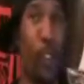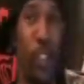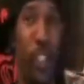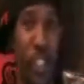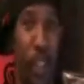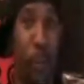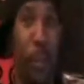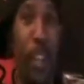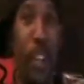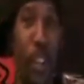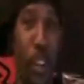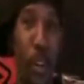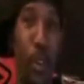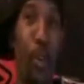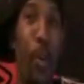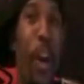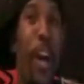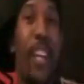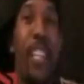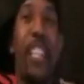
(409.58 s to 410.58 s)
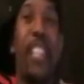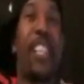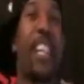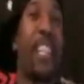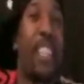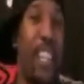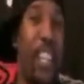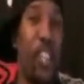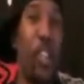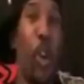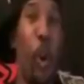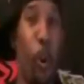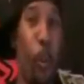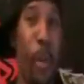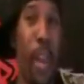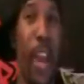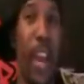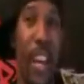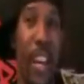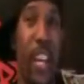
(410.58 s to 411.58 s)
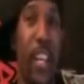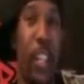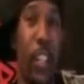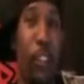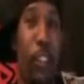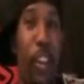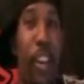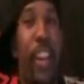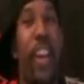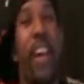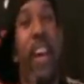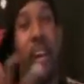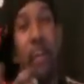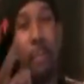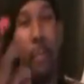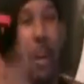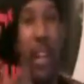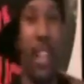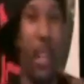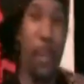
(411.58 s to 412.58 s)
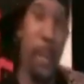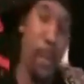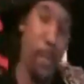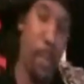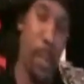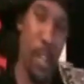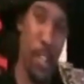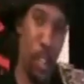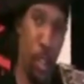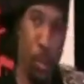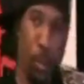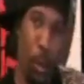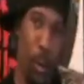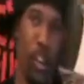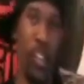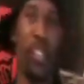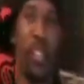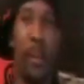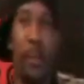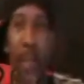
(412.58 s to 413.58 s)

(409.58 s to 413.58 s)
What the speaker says: something new, just like they told me at E3. But let me put you on to something